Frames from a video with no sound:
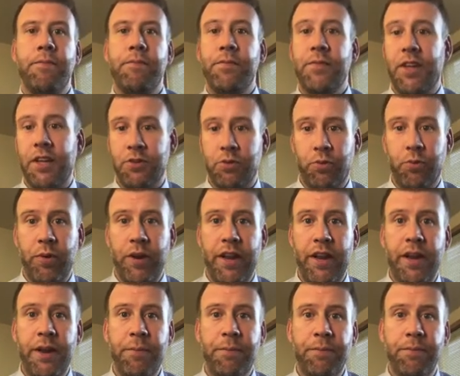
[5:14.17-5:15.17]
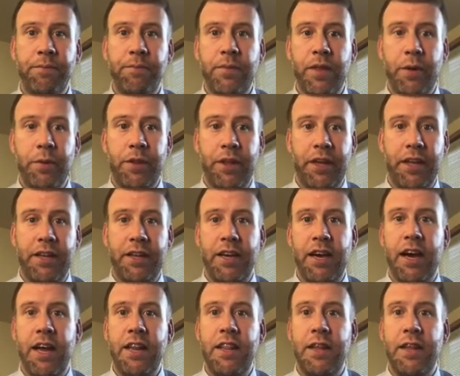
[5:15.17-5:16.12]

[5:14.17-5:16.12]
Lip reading: Kids would read, and when they get done,